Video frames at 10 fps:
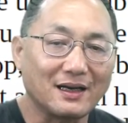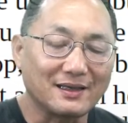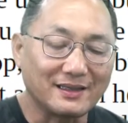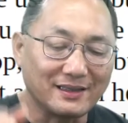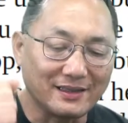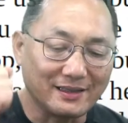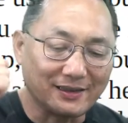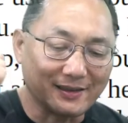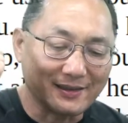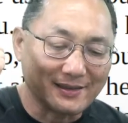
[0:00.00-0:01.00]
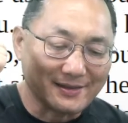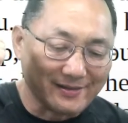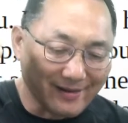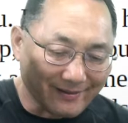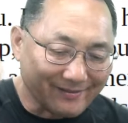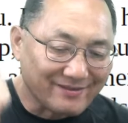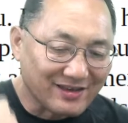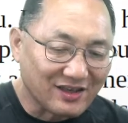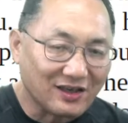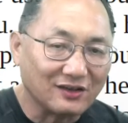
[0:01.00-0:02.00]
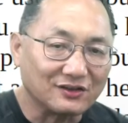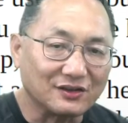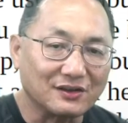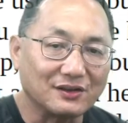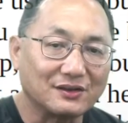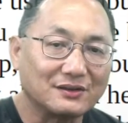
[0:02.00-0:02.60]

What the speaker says: he killed her.